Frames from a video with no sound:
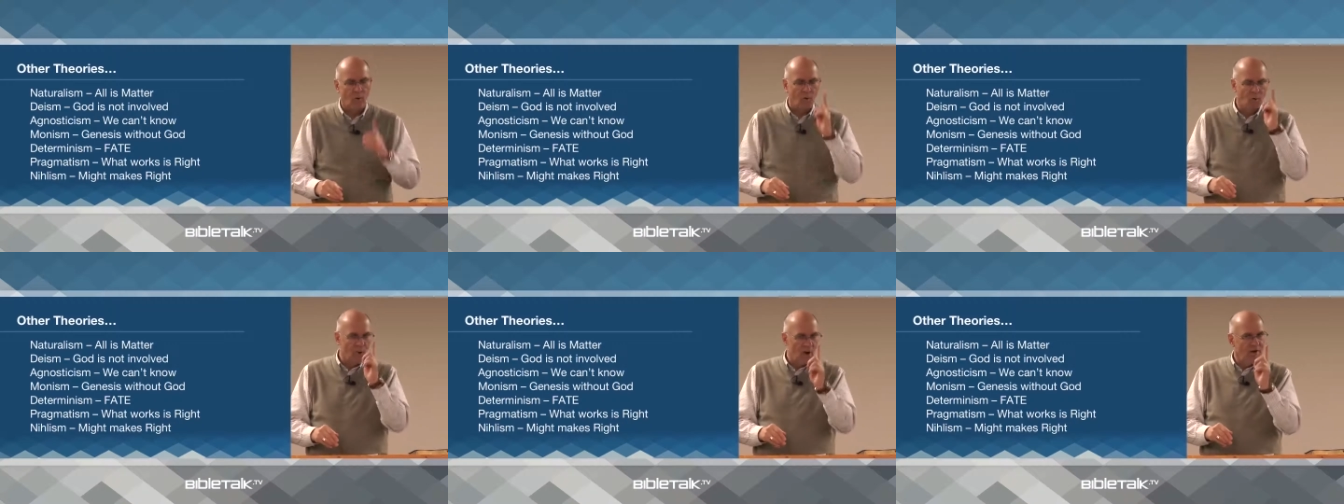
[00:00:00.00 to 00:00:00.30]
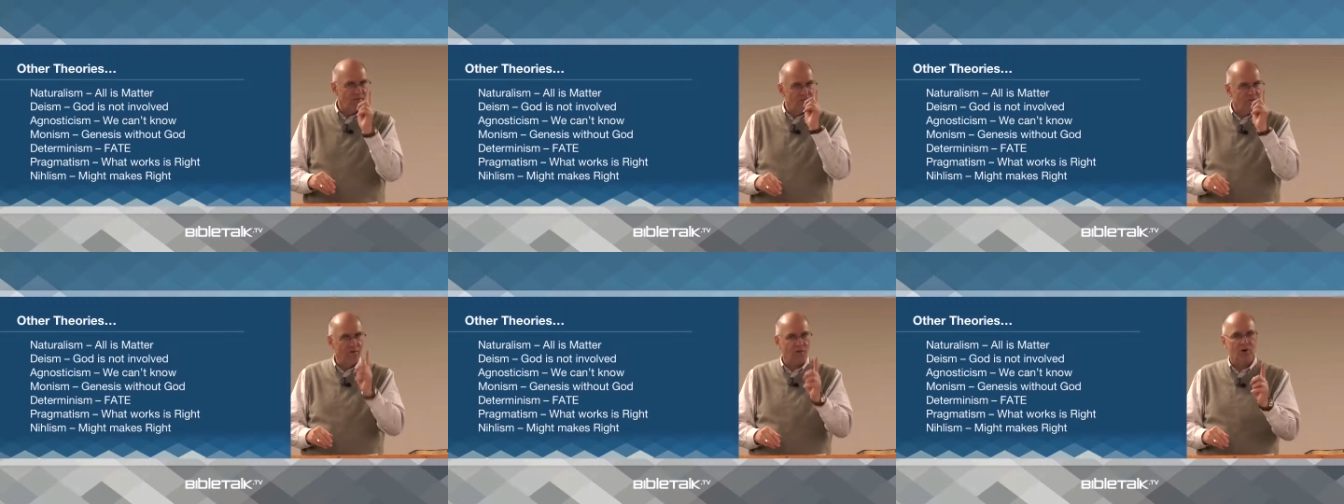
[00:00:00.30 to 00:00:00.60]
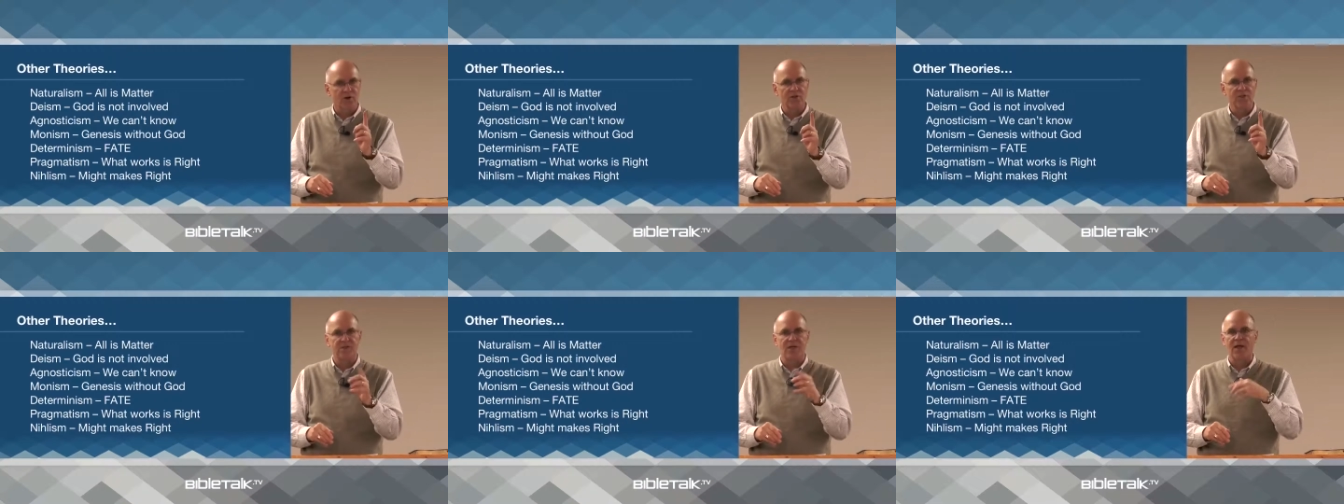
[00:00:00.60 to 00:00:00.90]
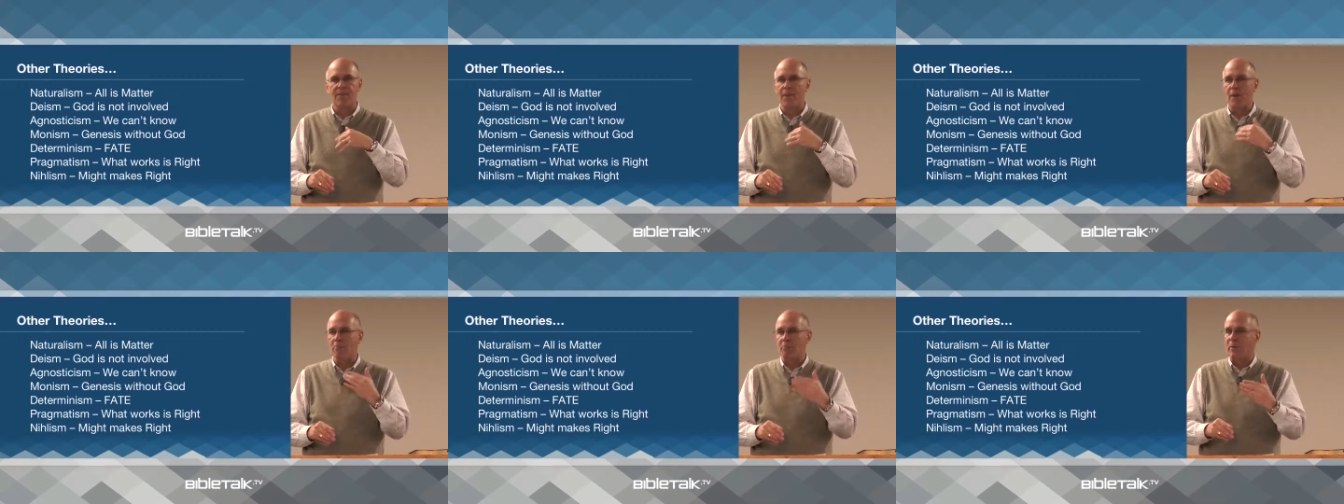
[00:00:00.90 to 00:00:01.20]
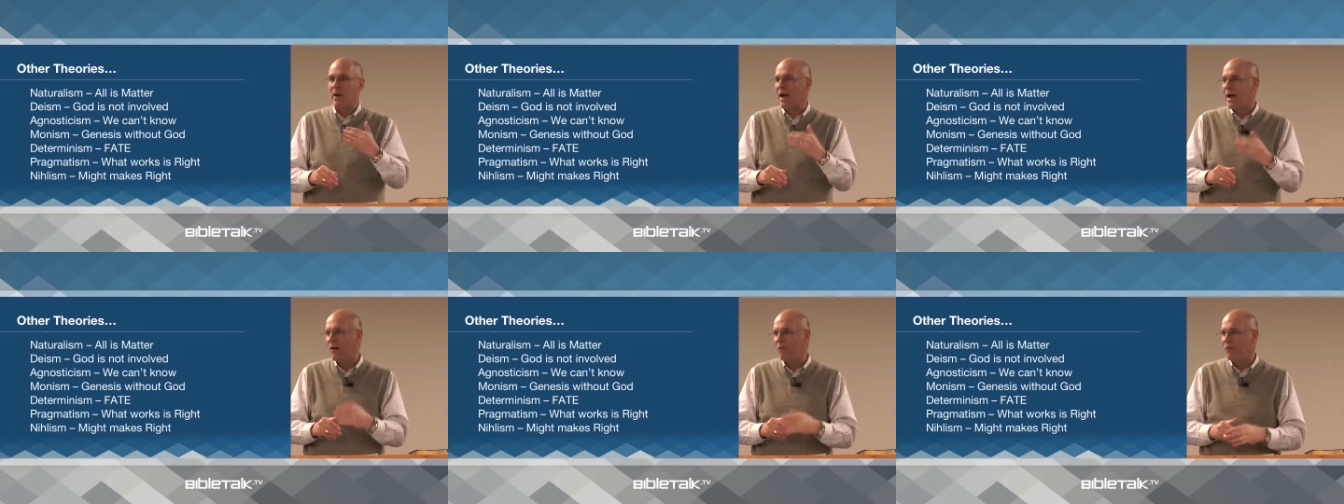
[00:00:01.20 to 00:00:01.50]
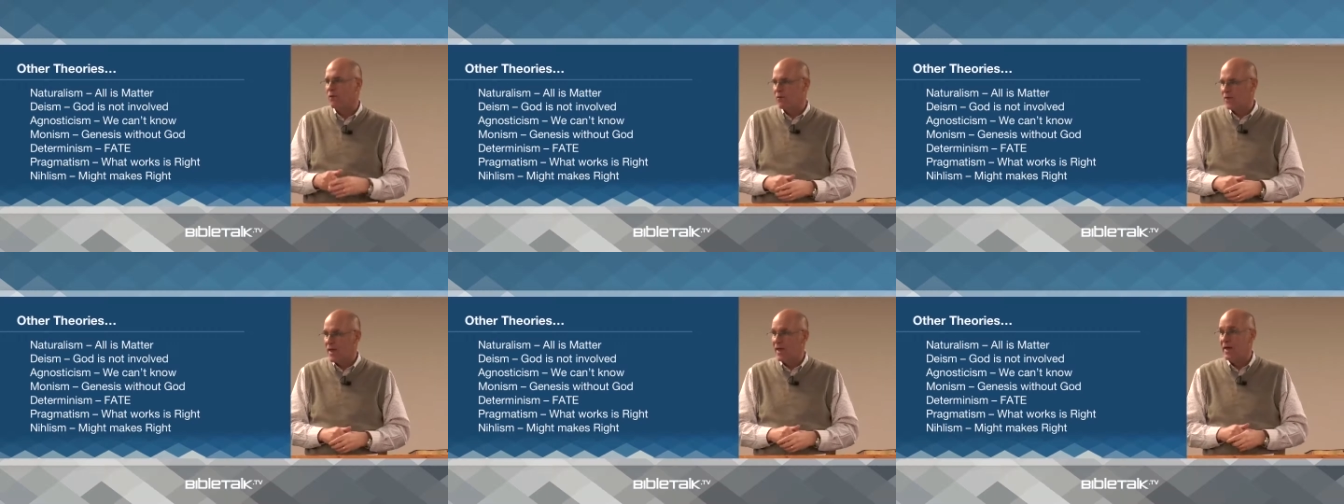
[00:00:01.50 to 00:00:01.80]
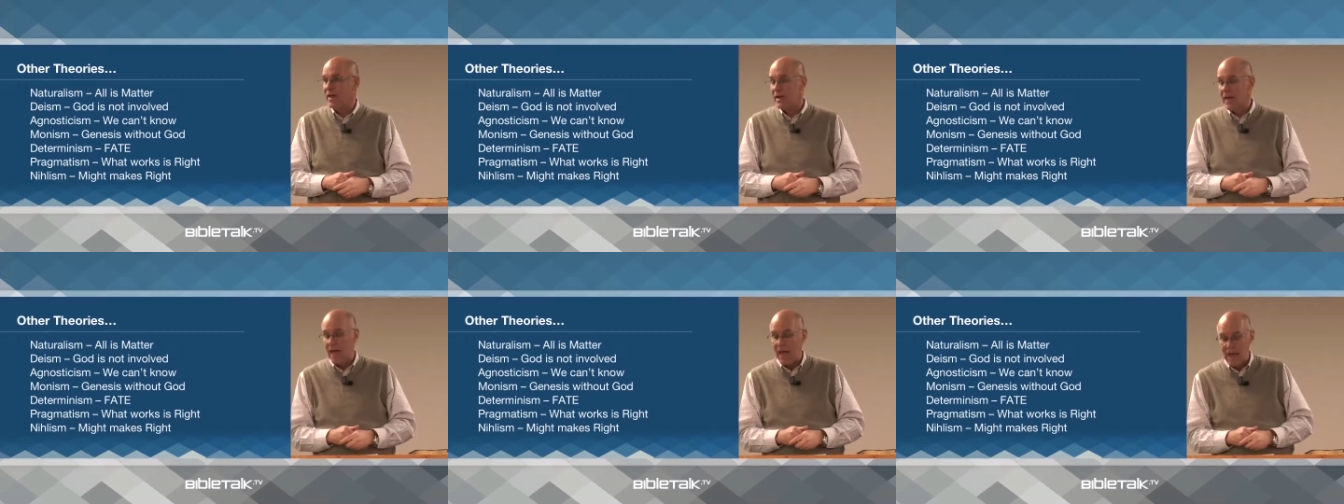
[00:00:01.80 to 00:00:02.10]
one verse and the power that
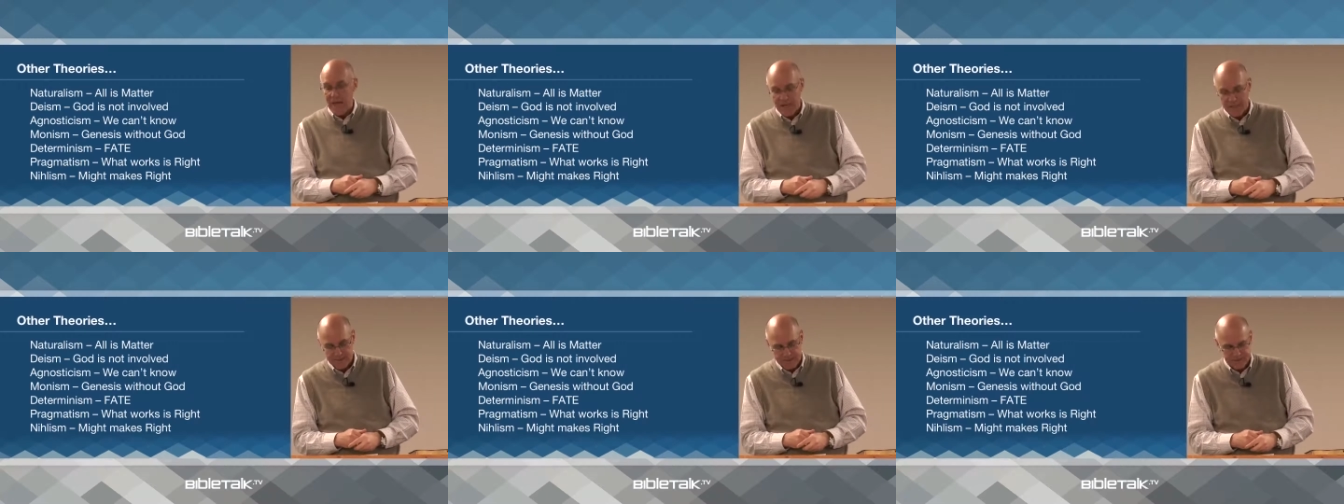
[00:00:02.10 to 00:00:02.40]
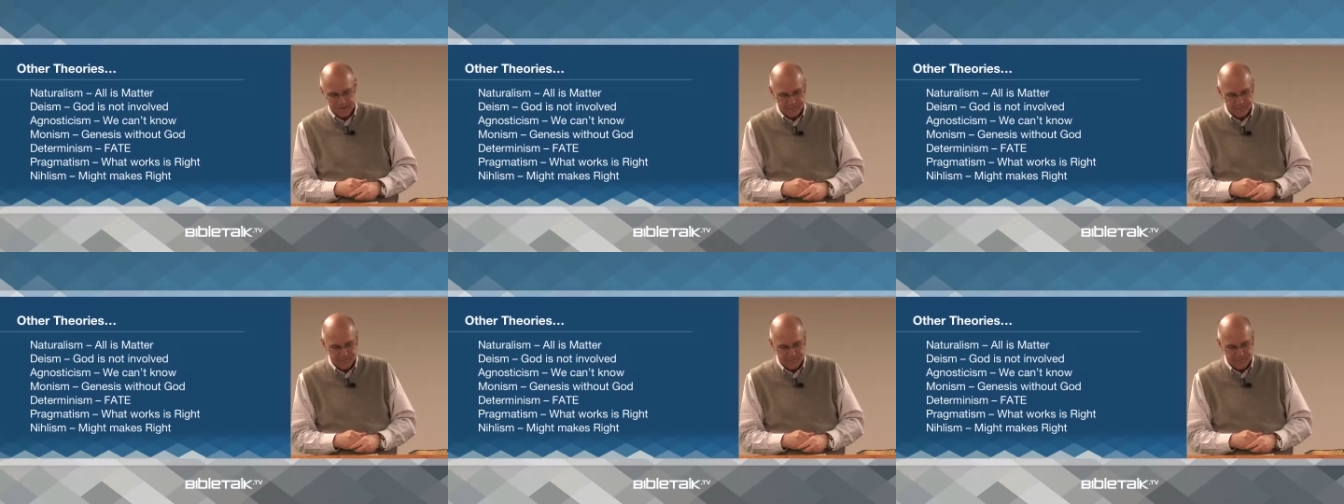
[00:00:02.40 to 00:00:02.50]
it has.